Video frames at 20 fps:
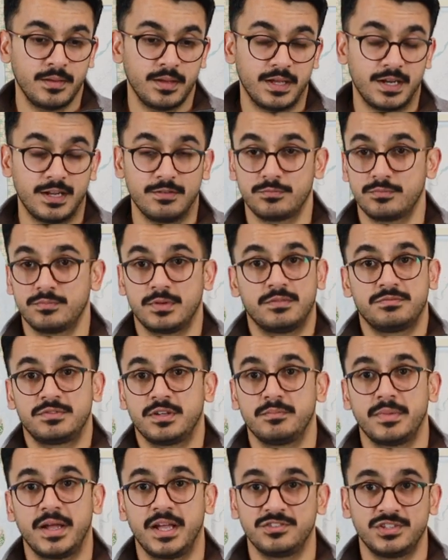And I've, I've
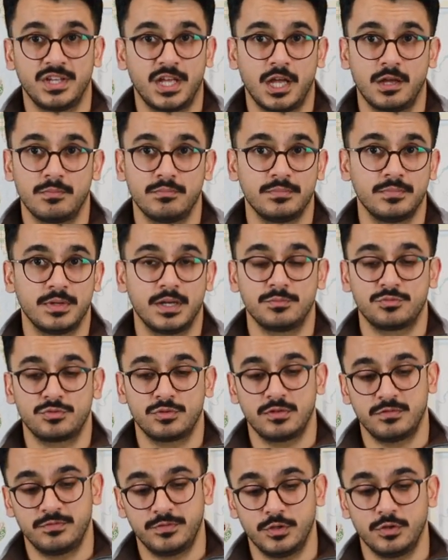done my exam. I'm
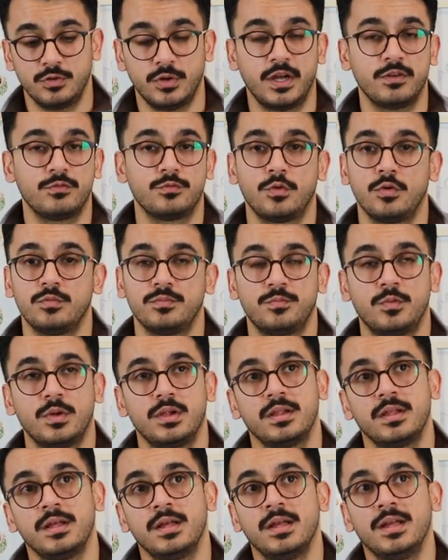sort of, you know, I've,
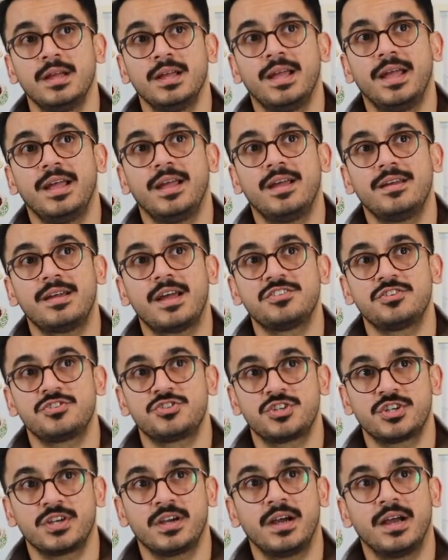well, as a
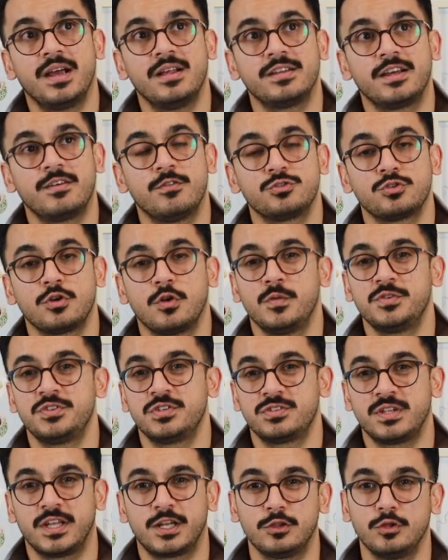child, I was always
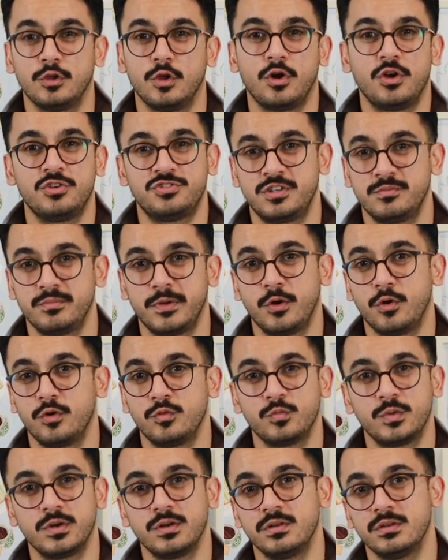just like lost in my
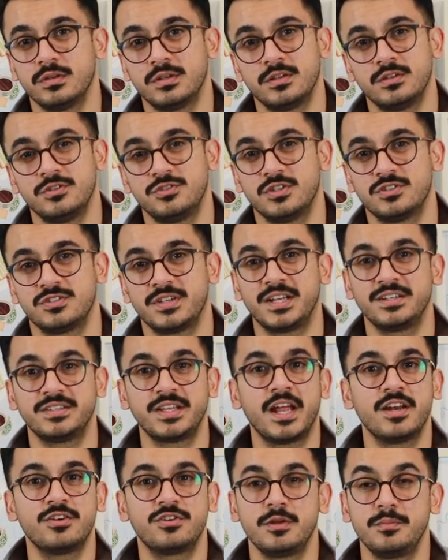own world, just like
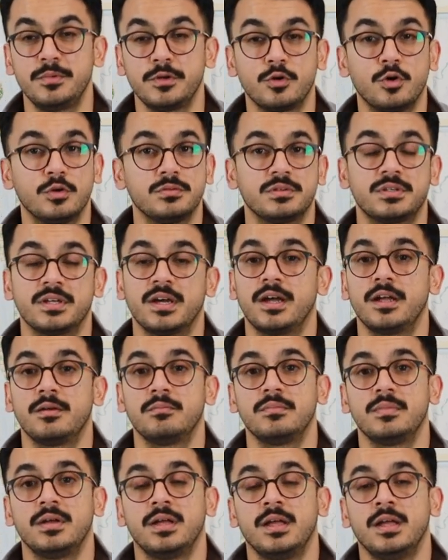daydreaming all the
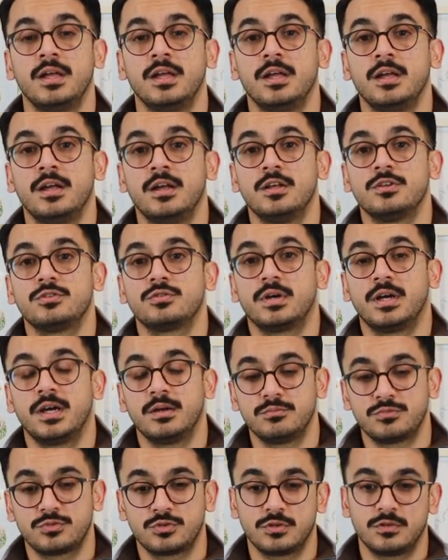time. So
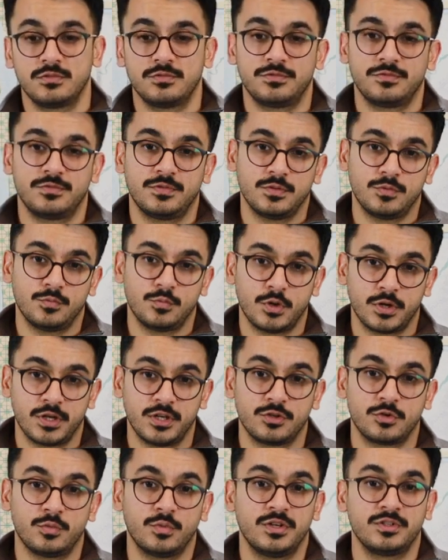I'm sort of
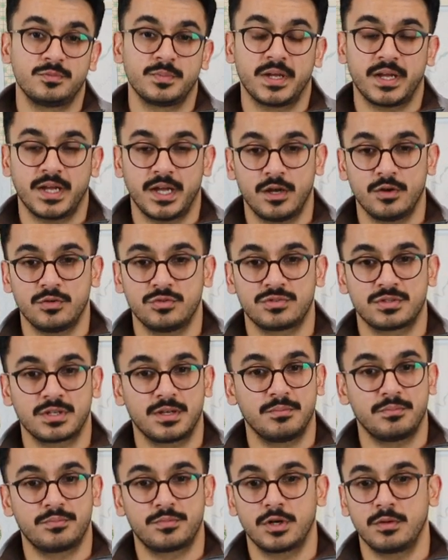walking towards my house.
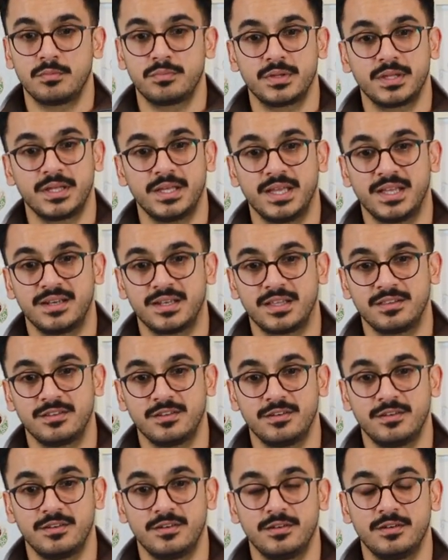I'm probably
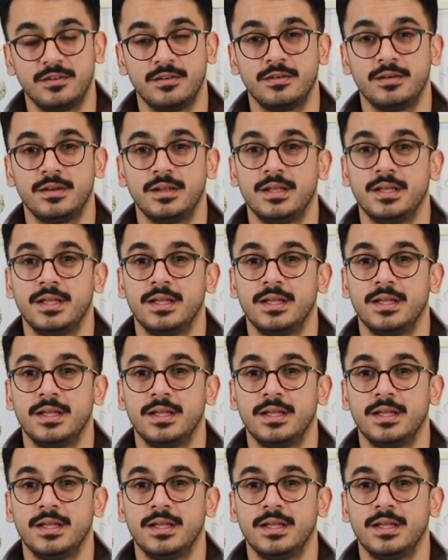another